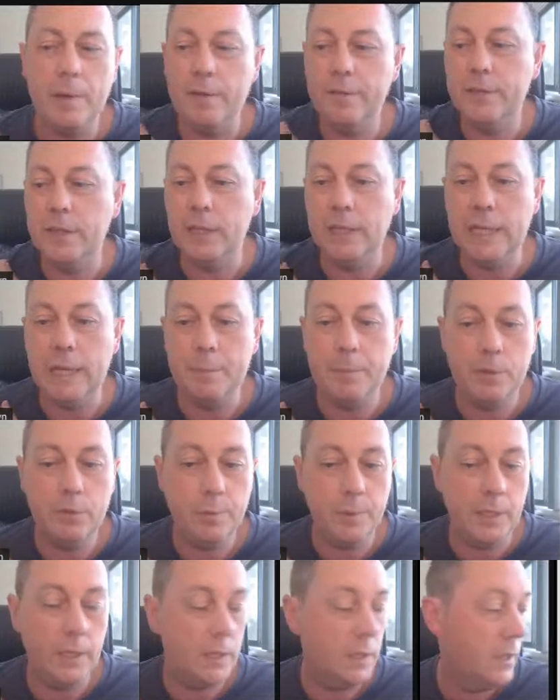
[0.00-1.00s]
bit of delay
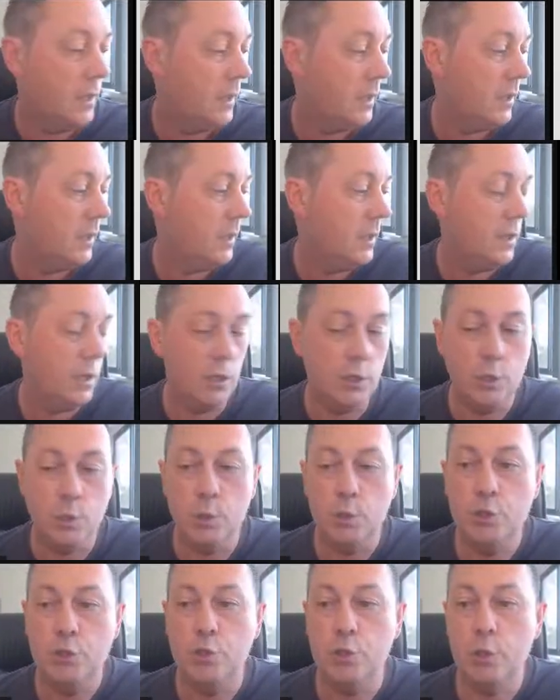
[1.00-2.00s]
between
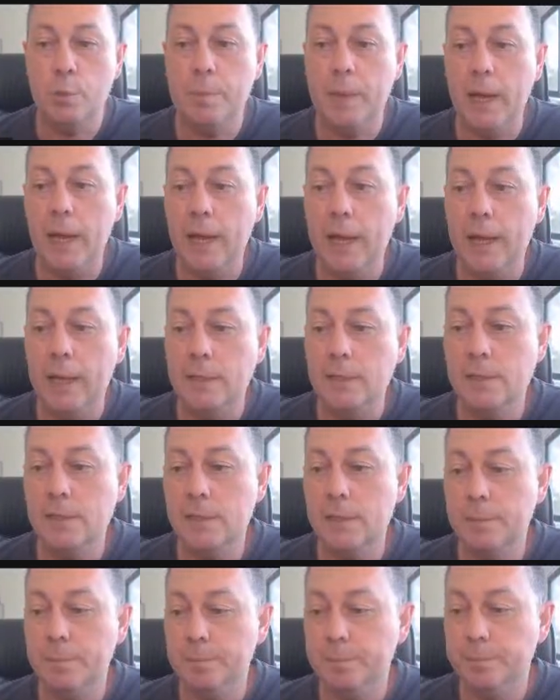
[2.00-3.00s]
YouTube and